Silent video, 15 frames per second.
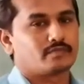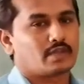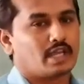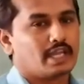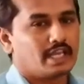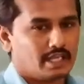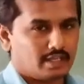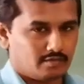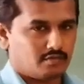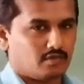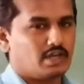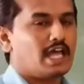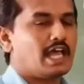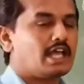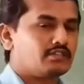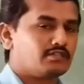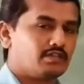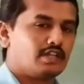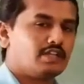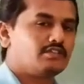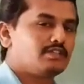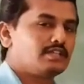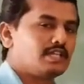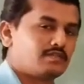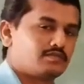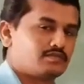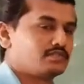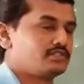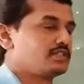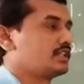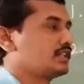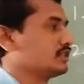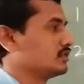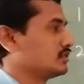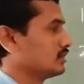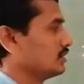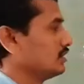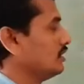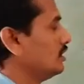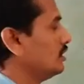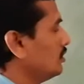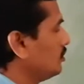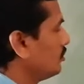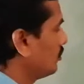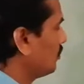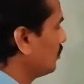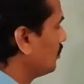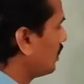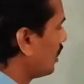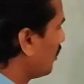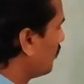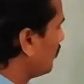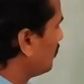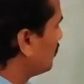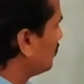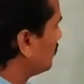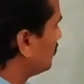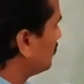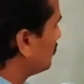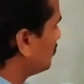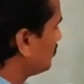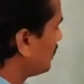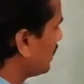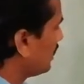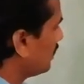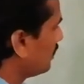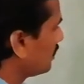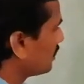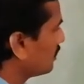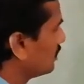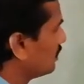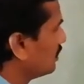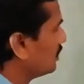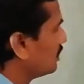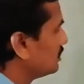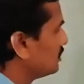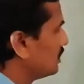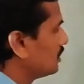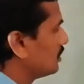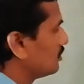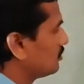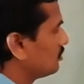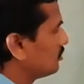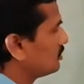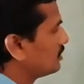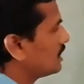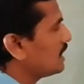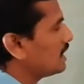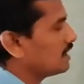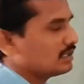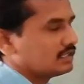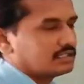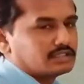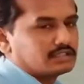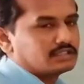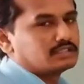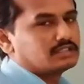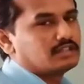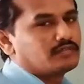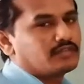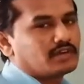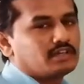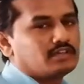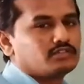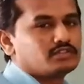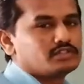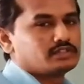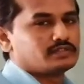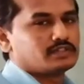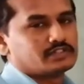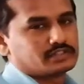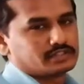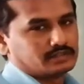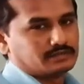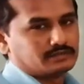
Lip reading: in F1 as well as in F2 generation. So, now think the three different situation.